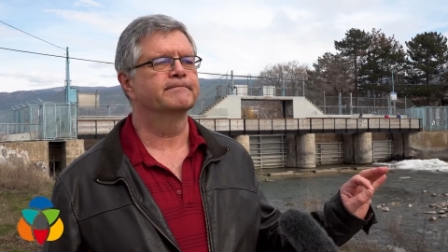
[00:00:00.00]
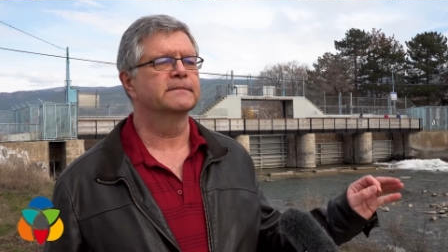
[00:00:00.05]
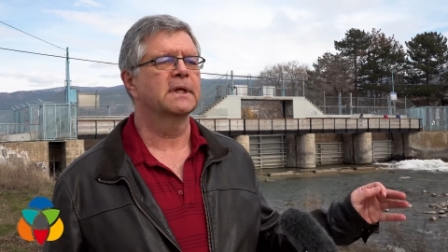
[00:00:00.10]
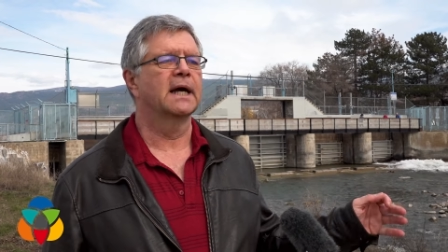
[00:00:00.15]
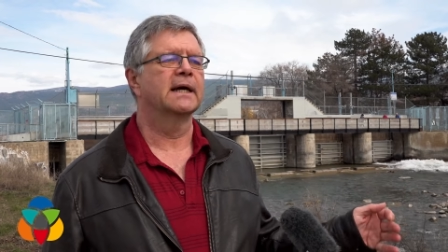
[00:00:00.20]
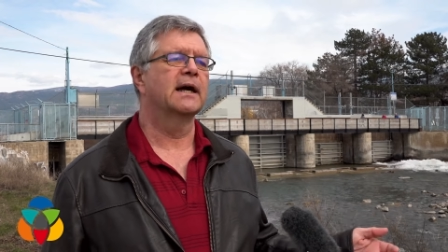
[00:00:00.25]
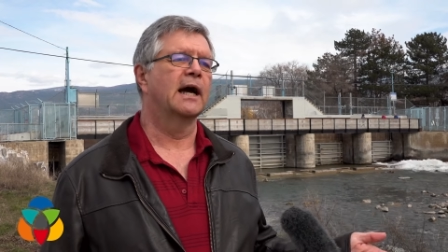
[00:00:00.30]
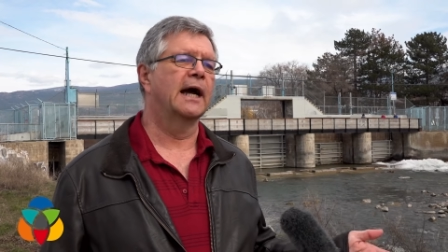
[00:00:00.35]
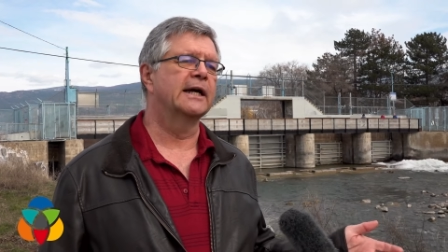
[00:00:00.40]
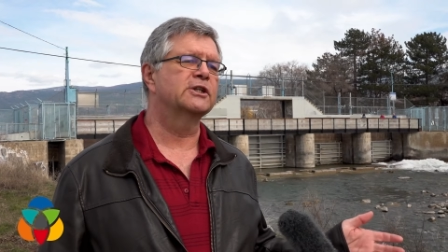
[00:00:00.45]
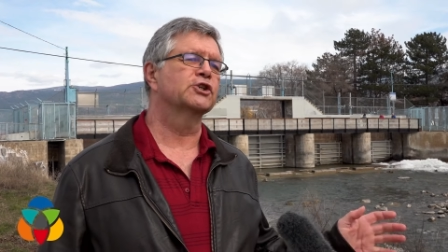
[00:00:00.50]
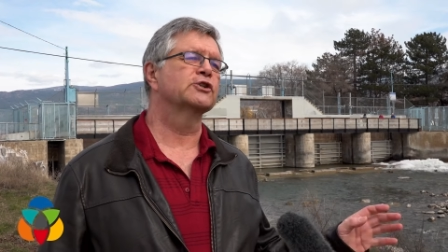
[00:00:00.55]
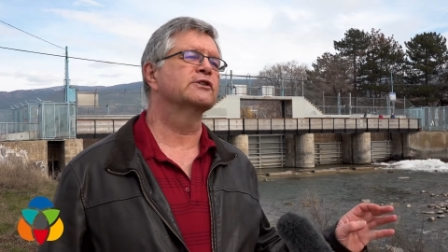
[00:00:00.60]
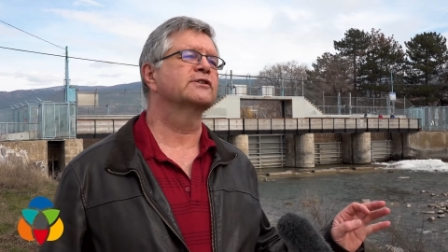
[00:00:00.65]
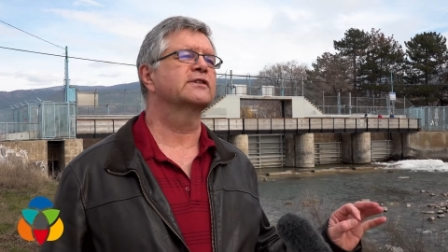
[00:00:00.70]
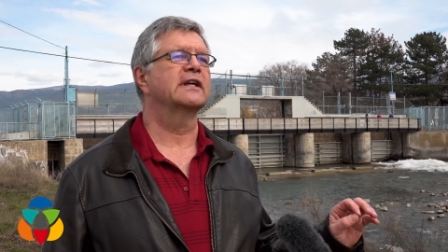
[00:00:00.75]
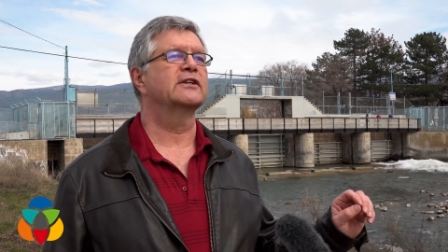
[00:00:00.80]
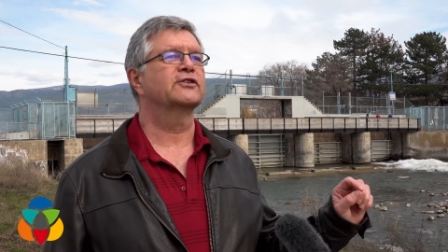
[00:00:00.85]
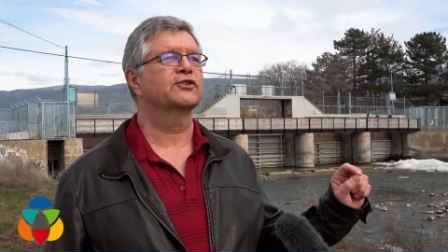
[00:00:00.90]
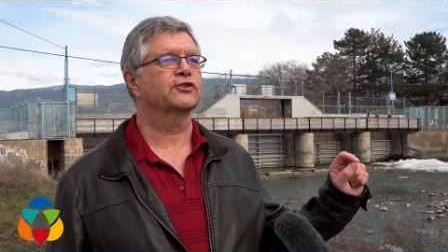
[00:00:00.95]
yeah. I
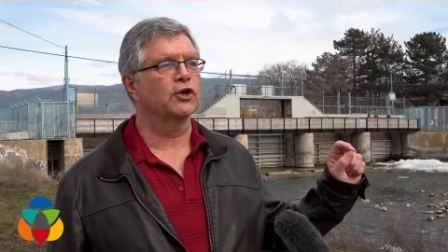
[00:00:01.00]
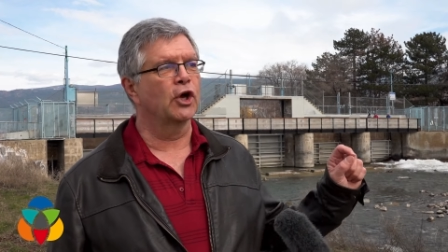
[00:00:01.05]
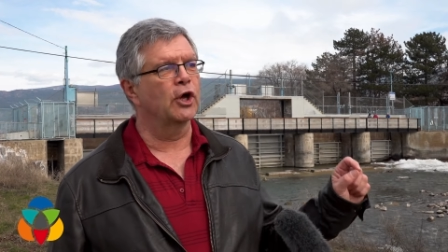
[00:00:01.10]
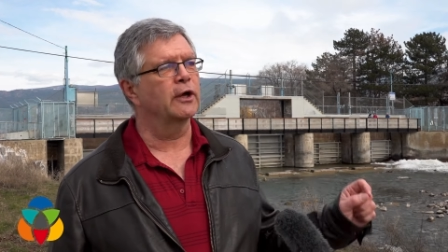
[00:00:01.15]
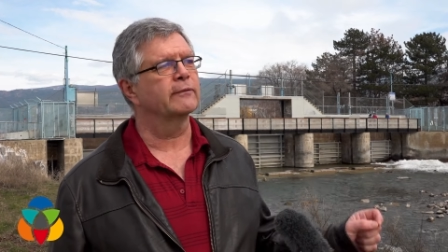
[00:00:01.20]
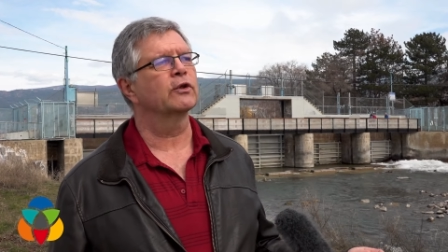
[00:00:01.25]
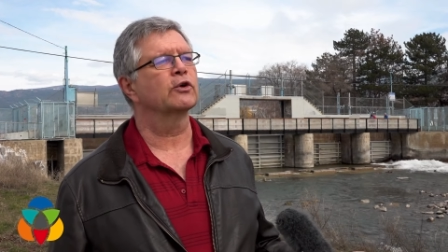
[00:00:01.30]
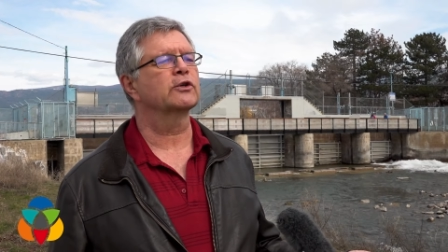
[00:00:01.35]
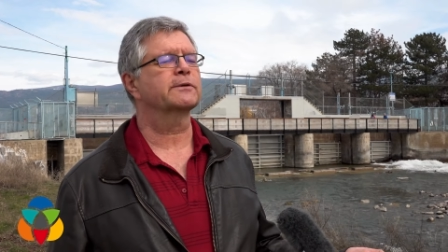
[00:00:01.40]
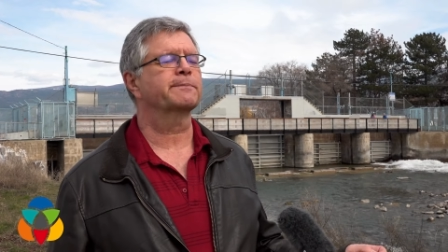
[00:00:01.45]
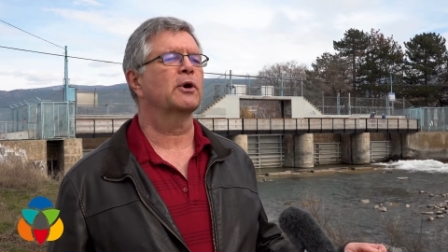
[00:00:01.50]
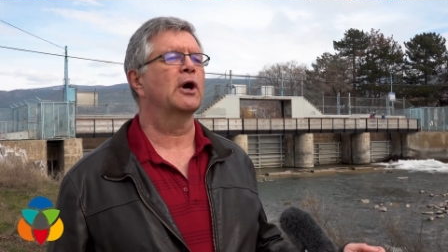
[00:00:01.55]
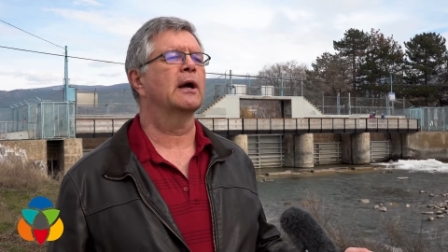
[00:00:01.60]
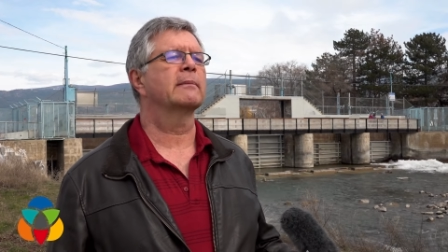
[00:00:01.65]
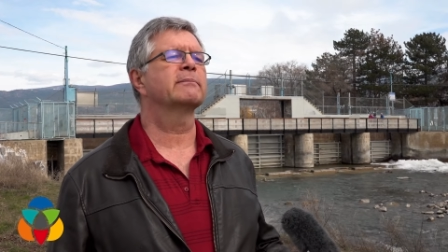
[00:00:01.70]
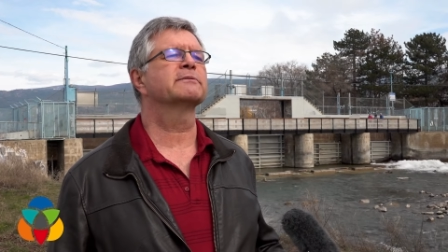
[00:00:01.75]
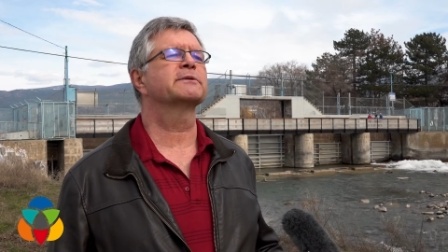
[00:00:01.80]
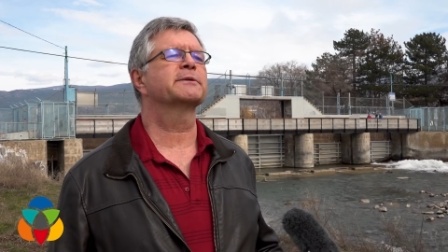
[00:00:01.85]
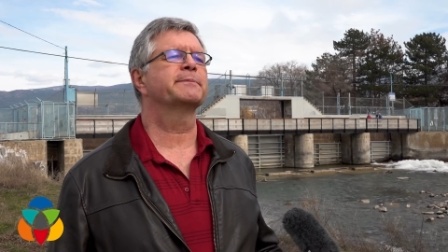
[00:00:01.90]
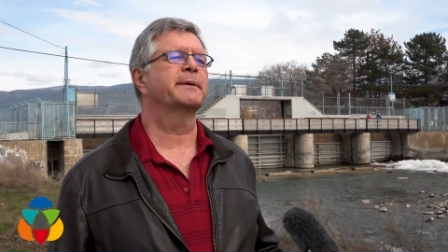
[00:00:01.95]
shouldn't say solve those
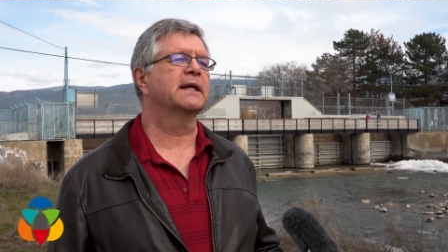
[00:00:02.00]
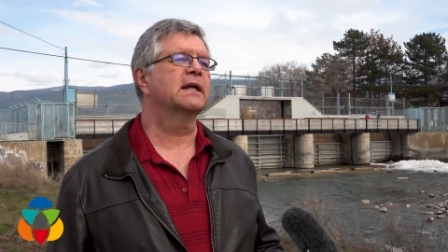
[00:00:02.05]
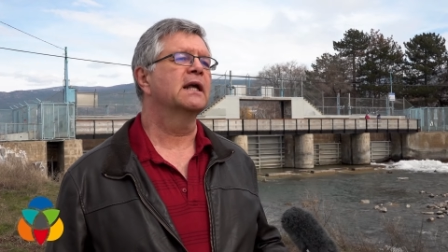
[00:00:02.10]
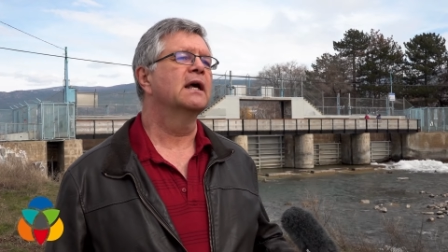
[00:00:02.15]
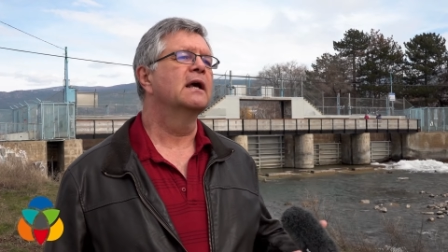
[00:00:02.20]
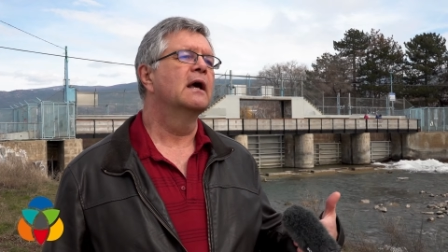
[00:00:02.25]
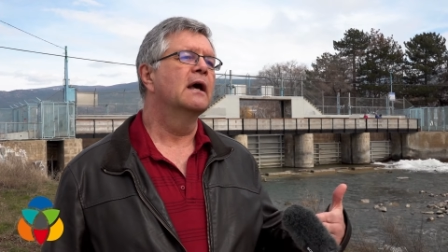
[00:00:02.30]
problems, but